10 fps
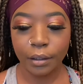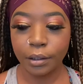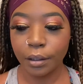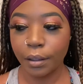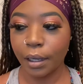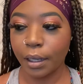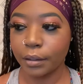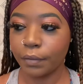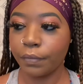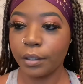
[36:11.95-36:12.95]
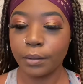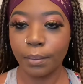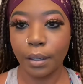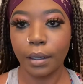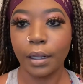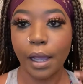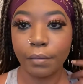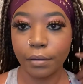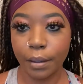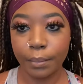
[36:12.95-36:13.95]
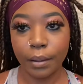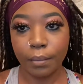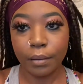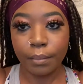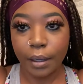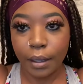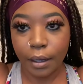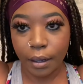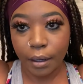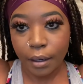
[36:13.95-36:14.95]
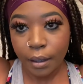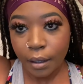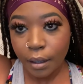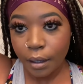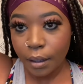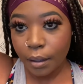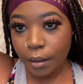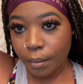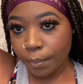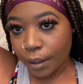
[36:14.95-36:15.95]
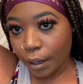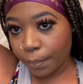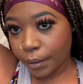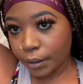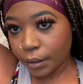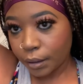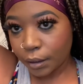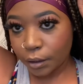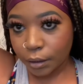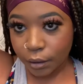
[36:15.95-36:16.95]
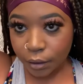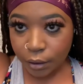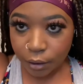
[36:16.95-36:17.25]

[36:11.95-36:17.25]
show you guys the finished product after I'm done with my hair. But I basically just